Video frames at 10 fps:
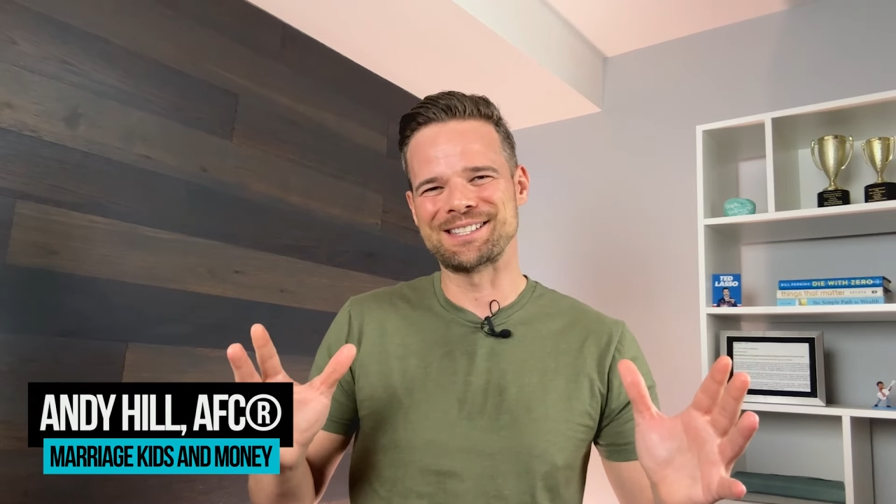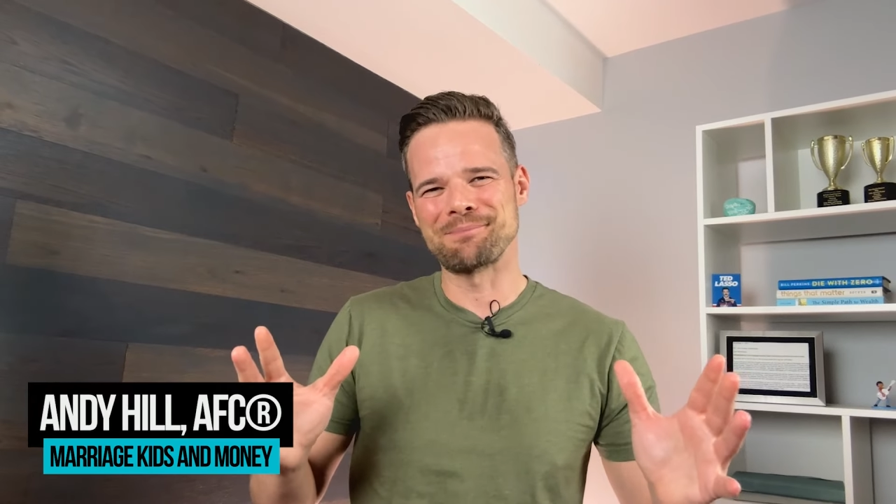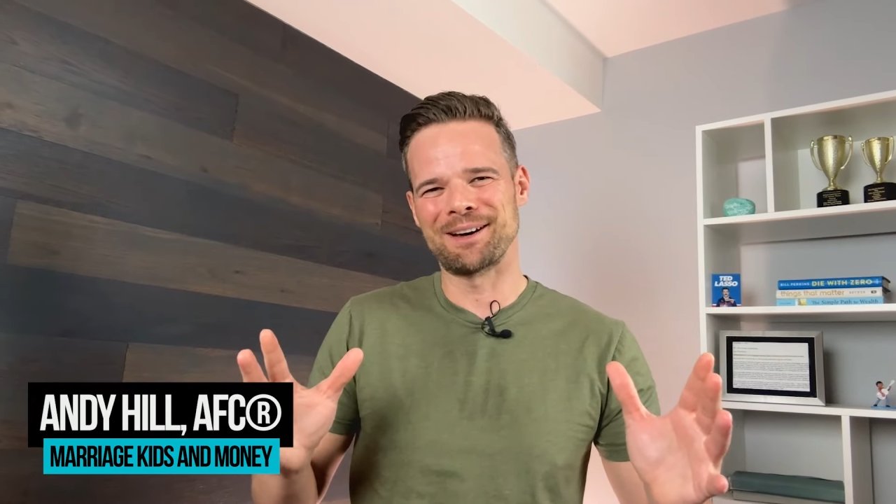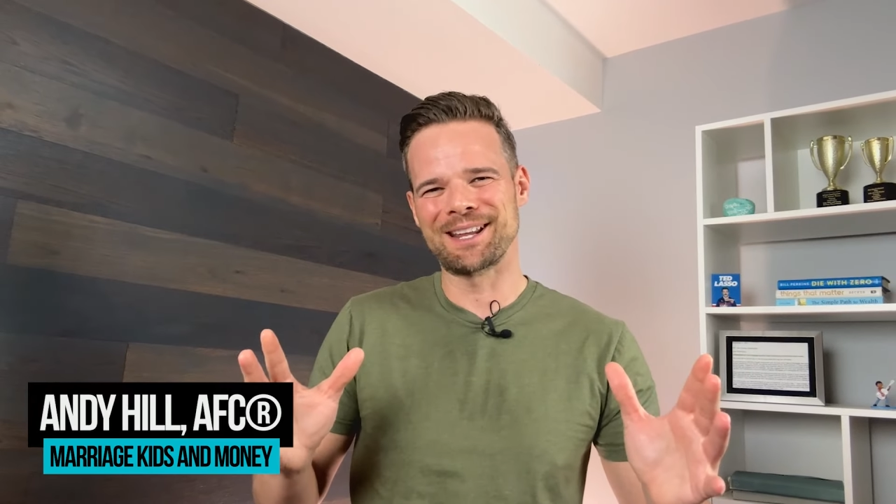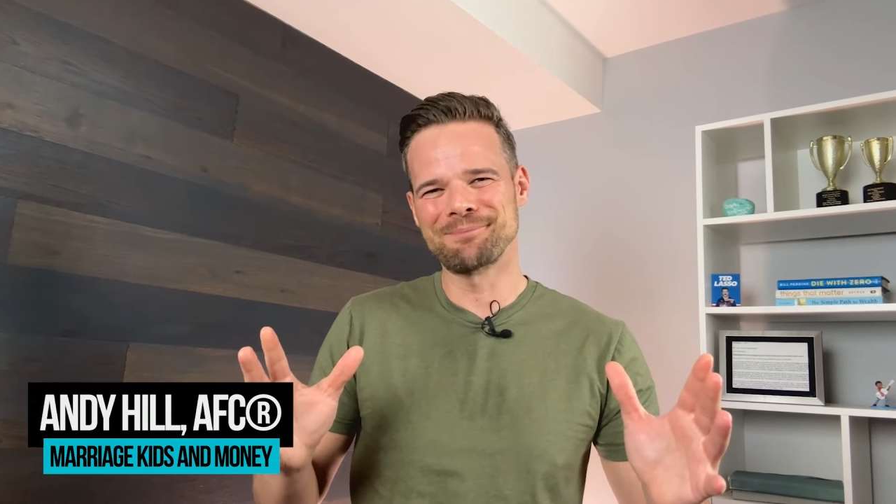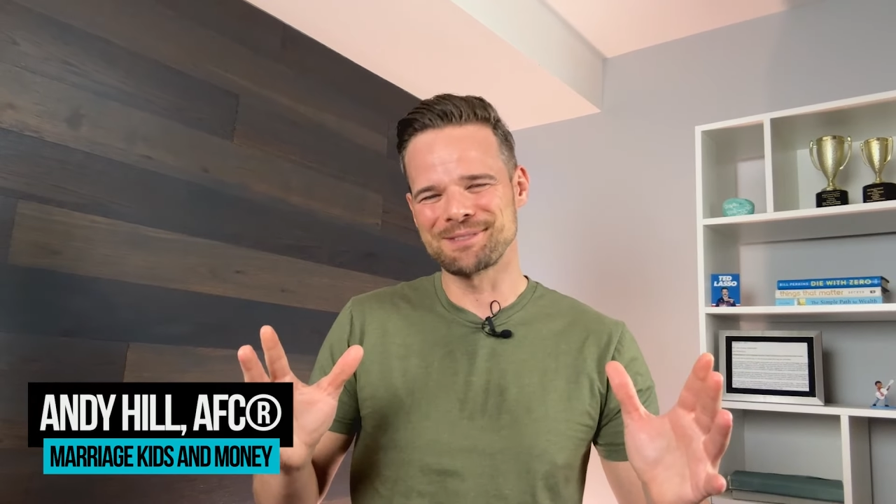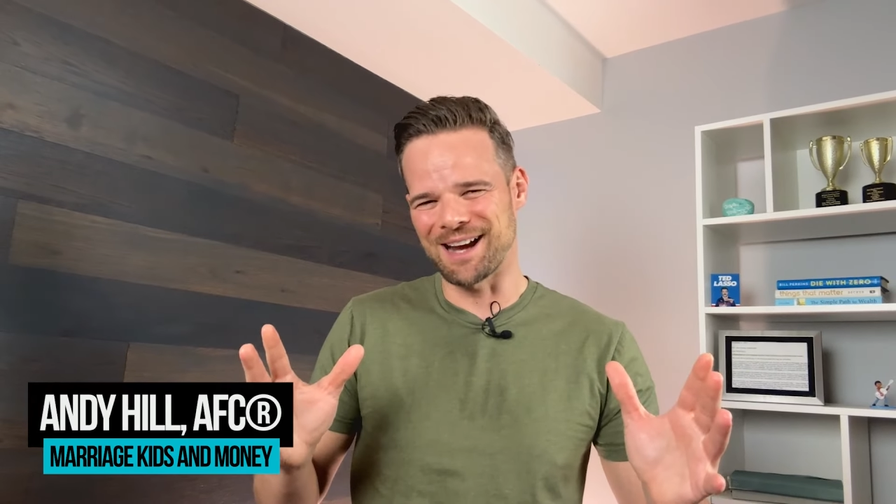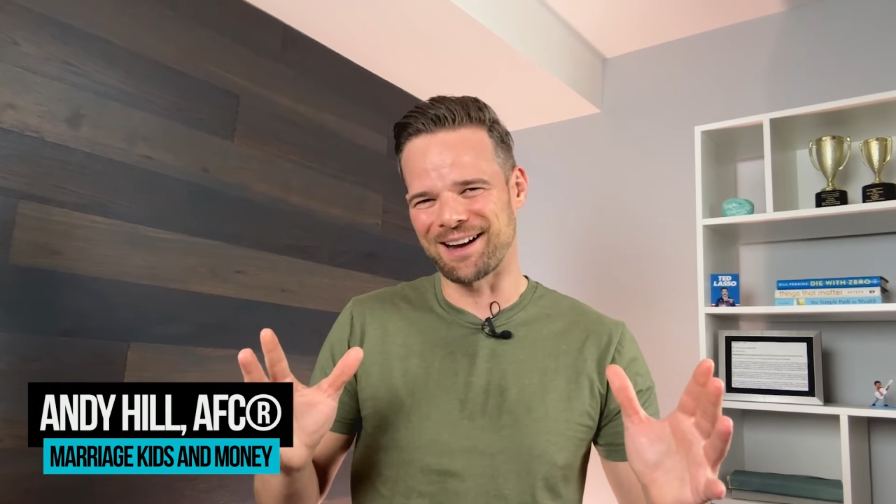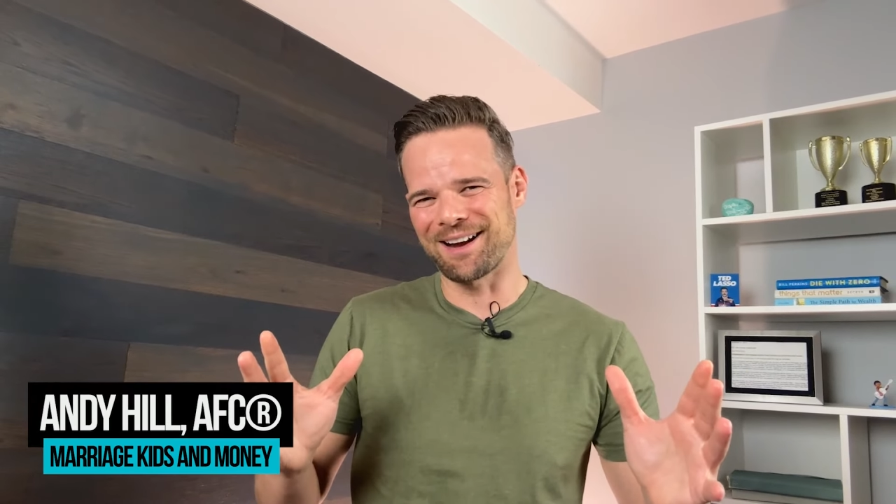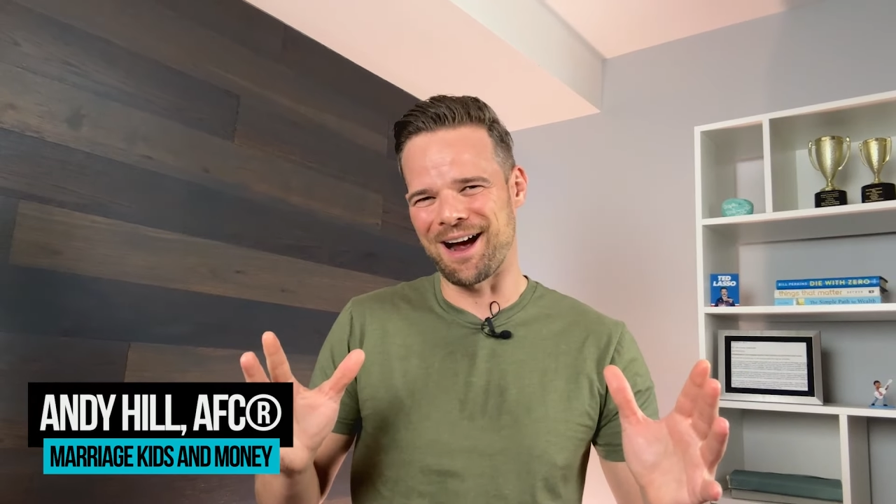and Money
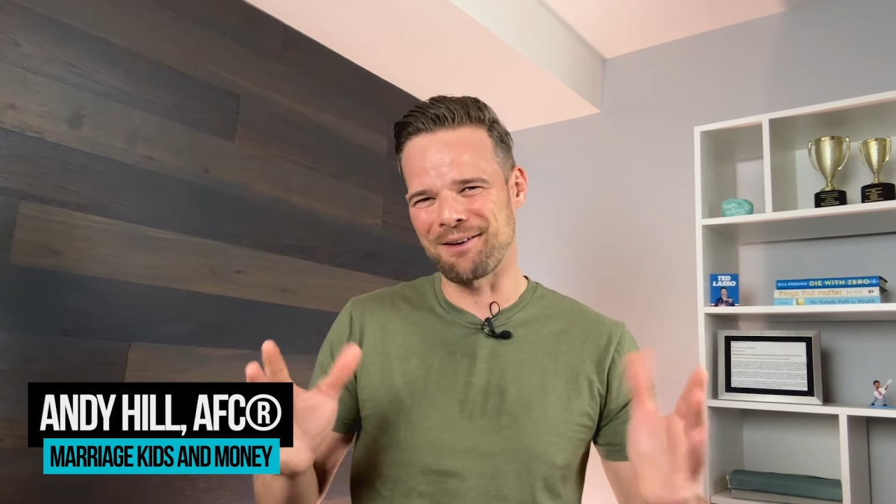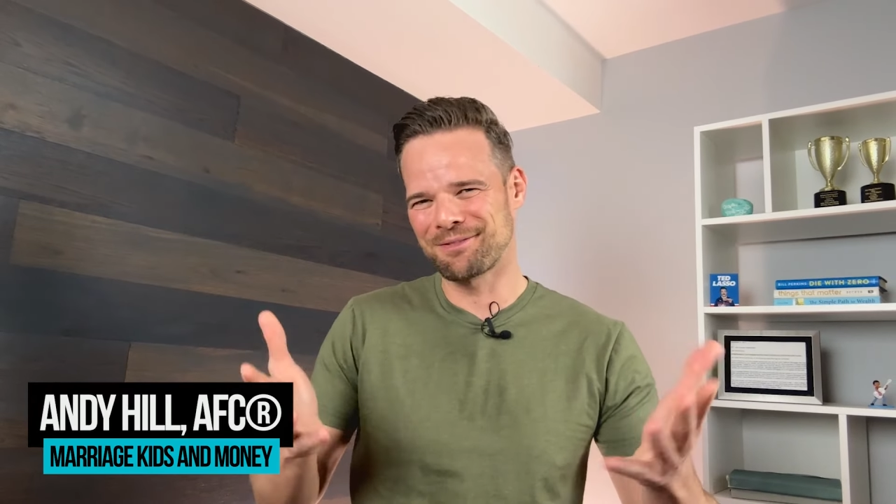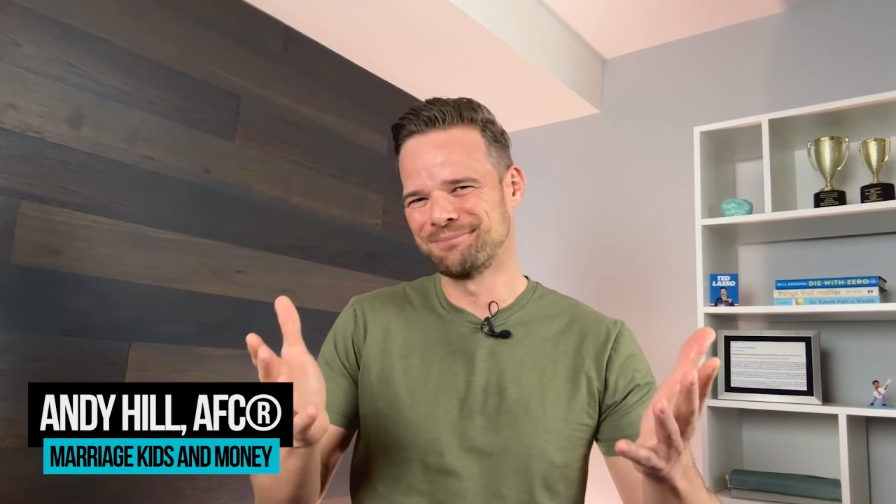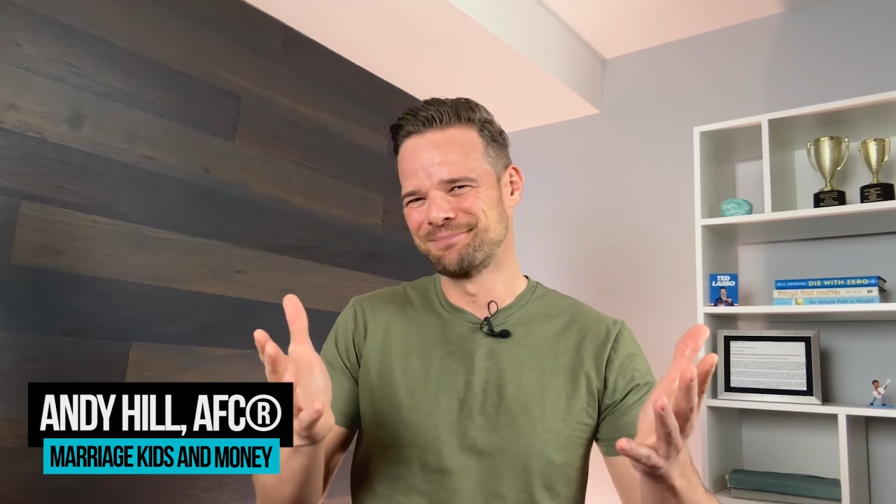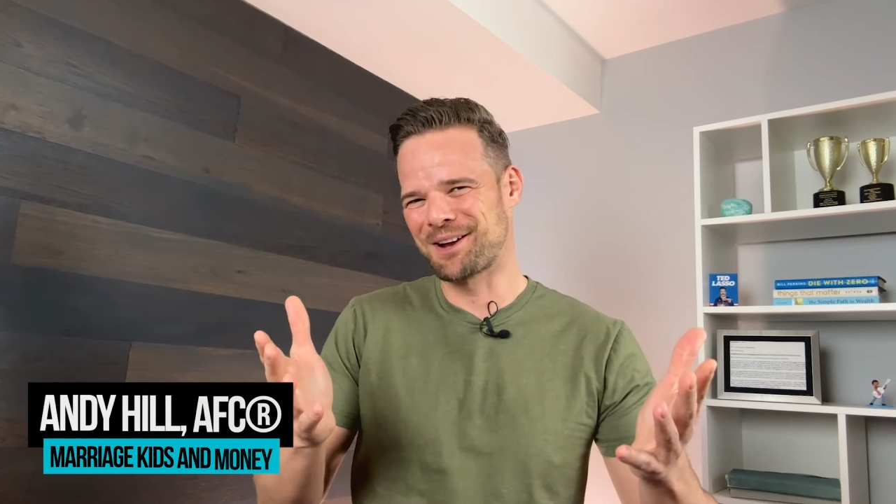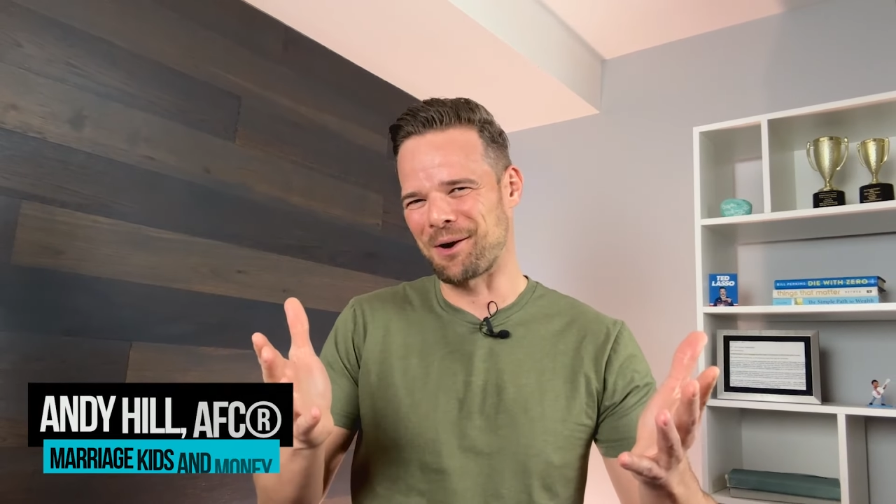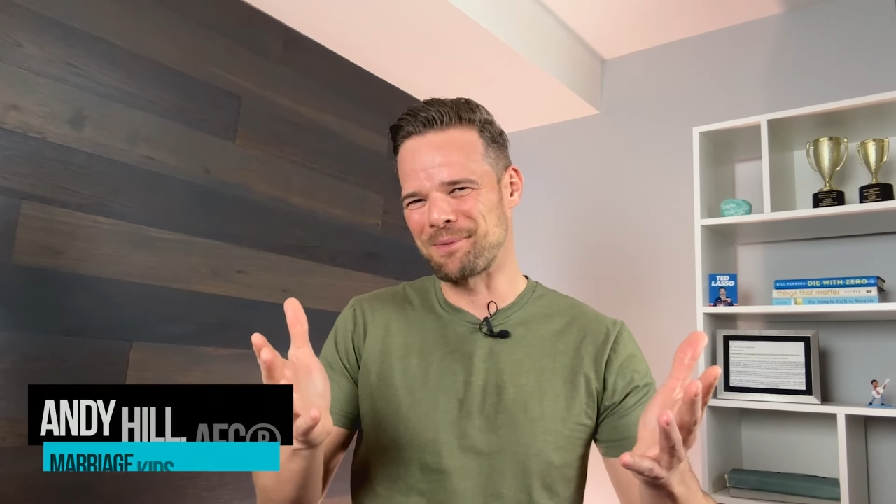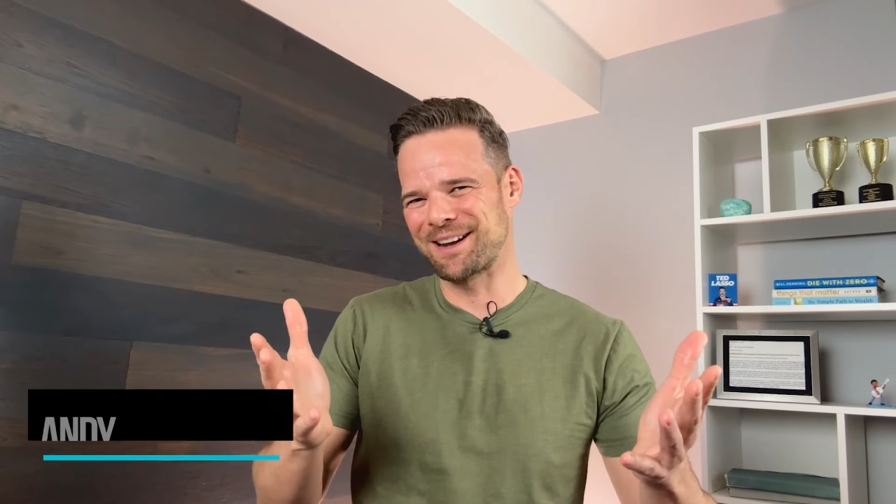signing off. Carpe